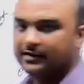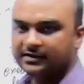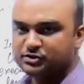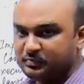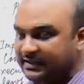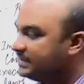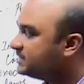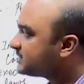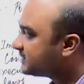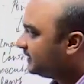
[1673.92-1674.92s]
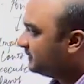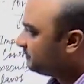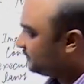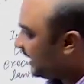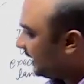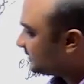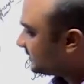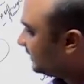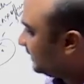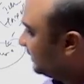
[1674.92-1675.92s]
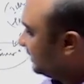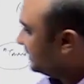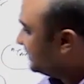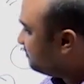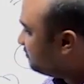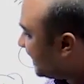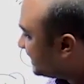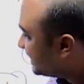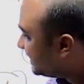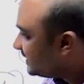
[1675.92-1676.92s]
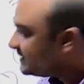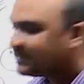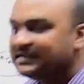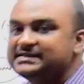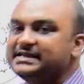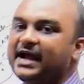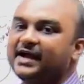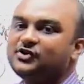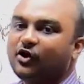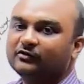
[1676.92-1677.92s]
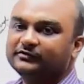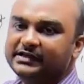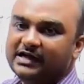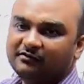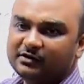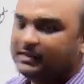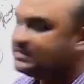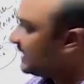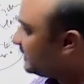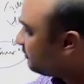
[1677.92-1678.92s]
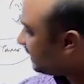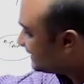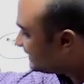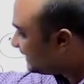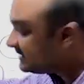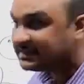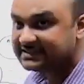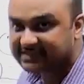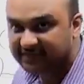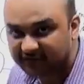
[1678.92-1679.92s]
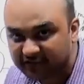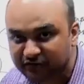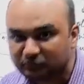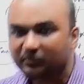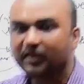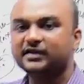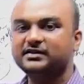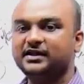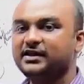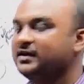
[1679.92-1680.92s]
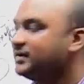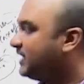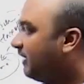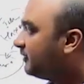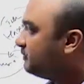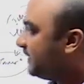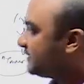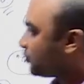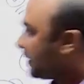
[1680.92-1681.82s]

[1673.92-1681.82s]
It means that the president is the head of the government and the president is giving you the government.